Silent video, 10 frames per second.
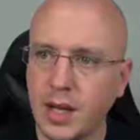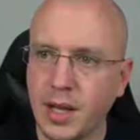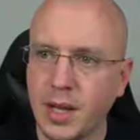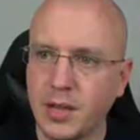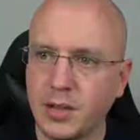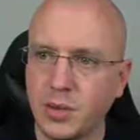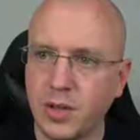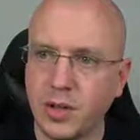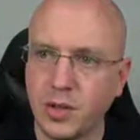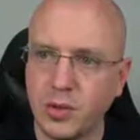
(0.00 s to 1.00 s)
and
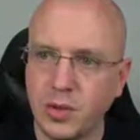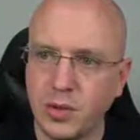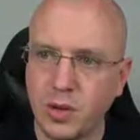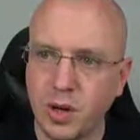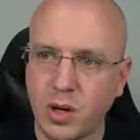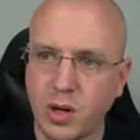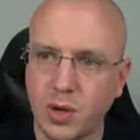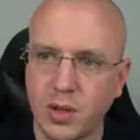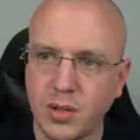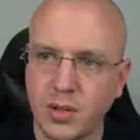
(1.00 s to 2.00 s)
we go to our
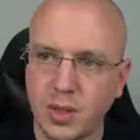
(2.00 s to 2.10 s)
OS